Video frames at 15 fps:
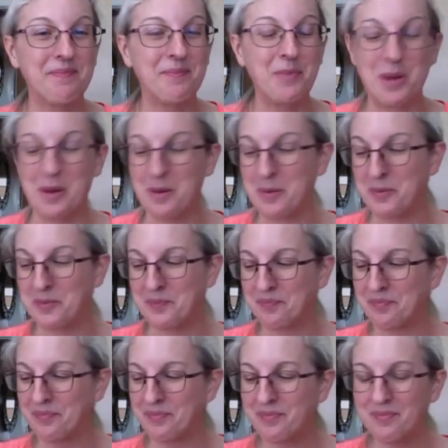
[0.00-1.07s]
No.
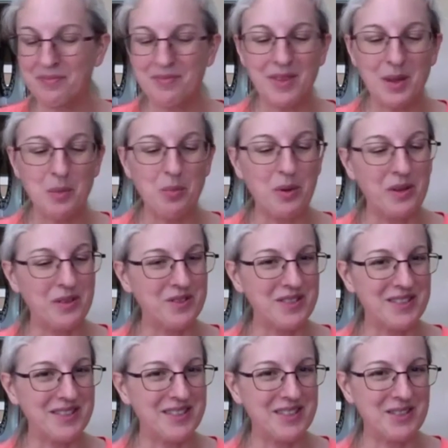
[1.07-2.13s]
Brothers
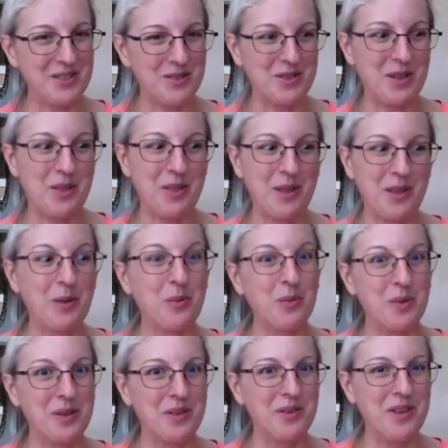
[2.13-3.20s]
and sisters, there
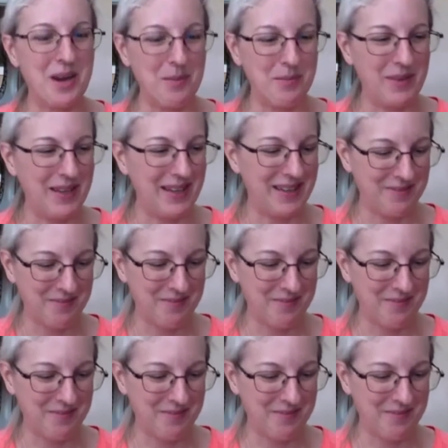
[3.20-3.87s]
will not be.